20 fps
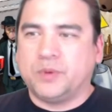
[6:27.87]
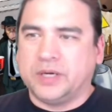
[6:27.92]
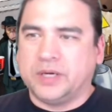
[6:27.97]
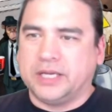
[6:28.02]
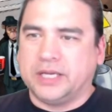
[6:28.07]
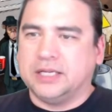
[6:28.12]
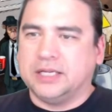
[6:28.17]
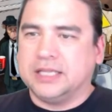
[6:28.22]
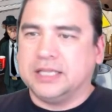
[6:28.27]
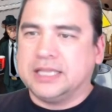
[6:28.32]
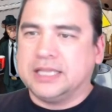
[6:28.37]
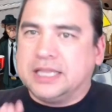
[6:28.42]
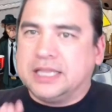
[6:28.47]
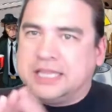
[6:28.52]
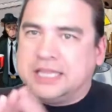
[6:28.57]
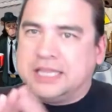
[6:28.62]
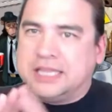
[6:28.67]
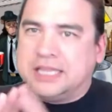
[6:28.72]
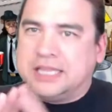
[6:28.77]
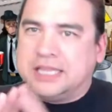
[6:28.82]
But
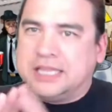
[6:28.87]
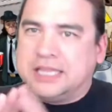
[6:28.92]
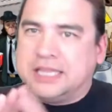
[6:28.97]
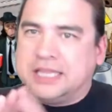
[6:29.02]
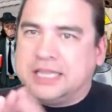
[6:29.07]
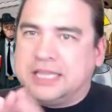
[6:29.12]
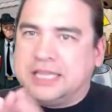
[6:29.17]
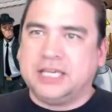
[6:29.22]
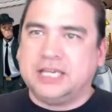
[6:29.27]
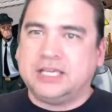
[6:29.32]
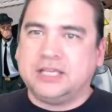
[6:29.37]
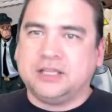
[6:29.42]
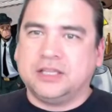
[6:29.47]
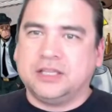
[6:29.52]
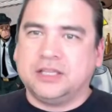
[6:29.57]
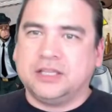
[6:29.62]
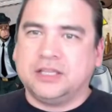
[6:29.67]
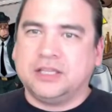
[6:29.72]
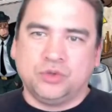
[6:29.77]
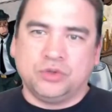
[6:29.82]
the key
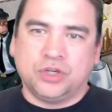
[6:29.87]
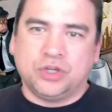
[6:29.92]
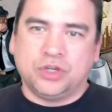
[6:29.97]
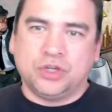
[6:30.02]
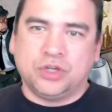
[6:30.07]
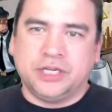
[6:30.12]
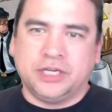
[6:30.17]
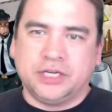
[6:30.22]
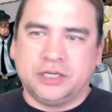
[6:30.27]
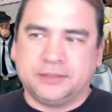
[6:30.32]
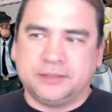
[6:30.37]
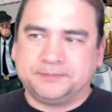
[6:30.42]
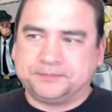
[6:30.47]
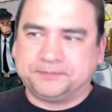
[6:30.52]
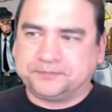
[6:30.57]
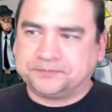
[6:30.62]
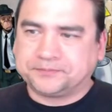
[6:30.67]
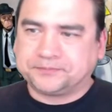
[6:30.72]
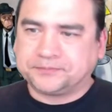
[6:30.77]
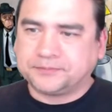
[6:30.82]
that you learn here
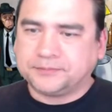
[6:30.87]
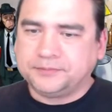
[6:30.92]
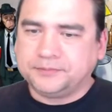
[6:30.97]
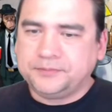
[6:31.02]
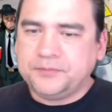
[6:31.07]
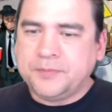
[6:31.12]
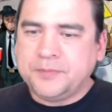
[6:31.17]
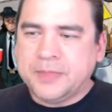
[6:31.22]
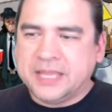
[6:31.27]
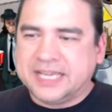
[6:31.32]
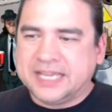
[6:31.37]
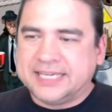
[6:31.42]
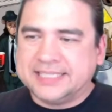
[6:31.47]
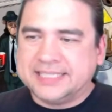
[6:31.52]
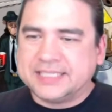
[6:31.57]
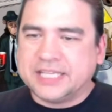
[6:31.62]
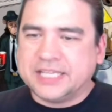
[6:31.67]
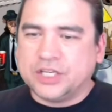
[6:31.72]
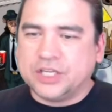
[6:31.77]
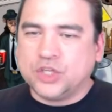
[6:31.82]
is
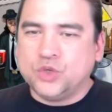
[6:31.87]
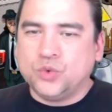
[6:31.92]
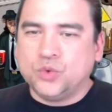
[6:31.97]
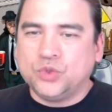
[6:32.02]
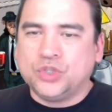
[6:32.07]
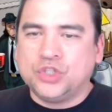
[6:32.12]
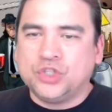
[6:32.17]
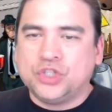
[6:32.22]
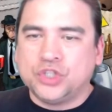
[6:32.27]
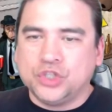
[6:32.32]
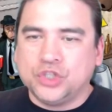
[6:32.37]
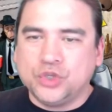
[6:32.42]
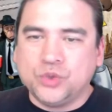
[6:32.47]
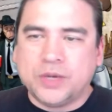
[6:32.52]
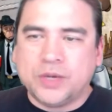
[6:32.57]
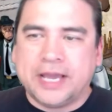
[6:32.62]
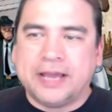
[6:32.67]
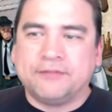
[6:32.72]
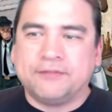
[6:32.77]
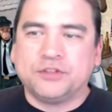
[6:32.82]
that you do
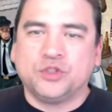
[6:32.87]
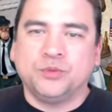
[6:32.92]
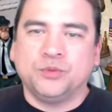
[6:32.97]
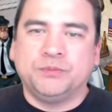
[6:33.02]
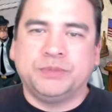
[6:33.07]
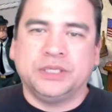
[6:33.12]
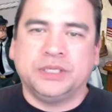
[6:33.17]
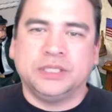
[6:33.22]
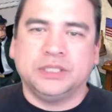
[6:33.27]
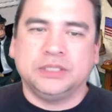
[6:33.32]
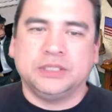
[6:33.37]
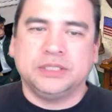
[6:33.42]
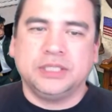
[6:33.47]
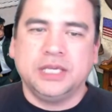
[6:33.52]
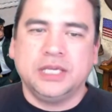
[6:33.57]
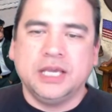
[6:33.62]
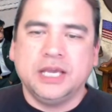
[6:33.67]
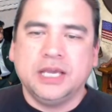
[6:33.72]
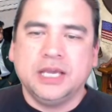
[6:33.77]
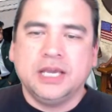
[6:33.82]
have to build
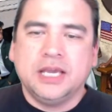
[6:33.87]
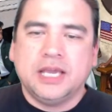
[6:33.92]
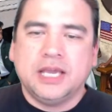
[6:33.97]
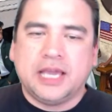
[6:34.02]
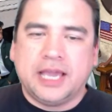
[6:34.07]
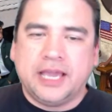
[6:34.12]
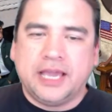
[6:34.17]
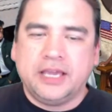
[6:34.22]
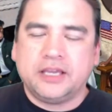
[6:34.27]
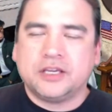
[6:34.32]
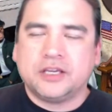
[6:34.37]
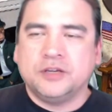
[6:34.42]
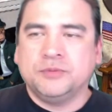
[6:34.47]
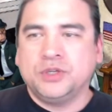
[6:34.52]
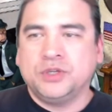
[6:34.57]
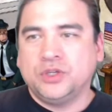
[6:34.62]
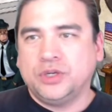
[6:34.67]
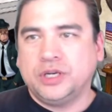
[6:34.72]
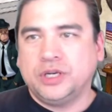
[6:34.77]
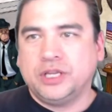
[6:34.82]
a
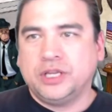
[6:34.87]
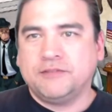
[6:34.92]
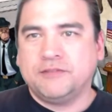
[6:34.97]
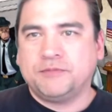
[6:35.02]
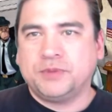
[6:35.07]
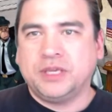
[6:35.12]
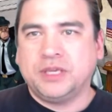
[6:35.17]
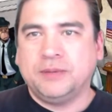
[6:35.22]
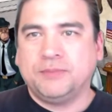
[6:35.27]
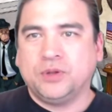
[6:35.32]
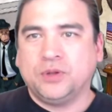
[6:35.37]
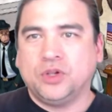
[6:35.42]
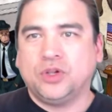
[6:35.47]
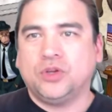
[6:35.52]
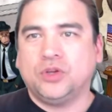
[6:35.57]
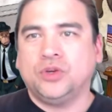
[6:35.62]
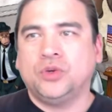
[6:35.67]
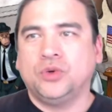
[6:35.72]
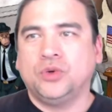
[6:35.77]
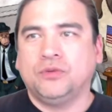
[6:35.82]
community of people
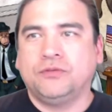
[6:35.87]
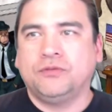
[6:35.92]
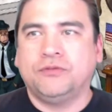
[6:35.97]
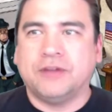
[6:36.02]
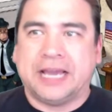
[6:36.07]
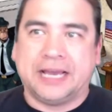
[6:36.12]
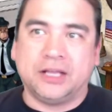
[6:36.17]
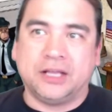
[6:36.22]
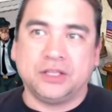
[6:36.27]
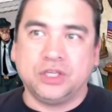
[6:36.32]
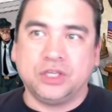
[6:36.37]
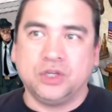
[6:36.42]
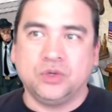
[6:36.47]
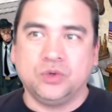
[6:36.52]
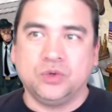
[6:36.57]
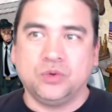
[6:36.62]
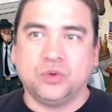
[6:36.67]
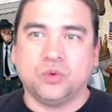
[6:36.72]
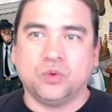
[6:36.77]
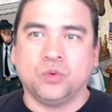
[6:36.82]
who
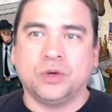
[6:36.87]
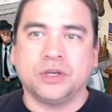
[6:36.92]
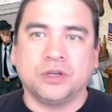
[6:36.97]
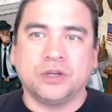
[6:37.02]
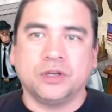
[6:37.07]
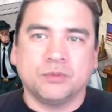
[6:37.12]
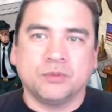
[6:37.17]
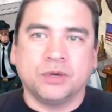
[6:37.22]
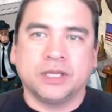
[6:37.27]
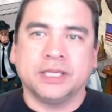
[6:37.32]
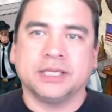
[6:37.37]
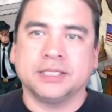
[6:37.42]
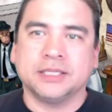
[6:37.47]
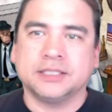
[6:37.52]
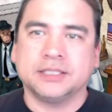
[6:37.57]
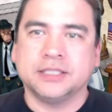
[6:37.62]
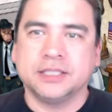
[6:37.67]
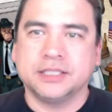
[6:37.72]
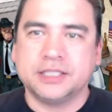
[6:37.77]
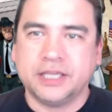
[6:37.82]
value what you're bringing to
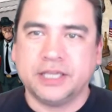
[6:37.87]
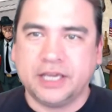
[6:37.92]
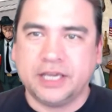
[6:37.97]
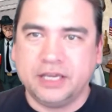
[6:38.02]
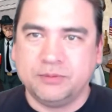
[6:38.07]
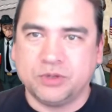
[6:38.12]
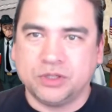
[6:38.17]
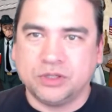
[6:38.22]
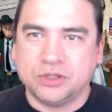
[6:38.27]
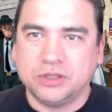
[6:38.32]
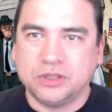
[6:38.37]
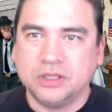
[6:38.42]
the table,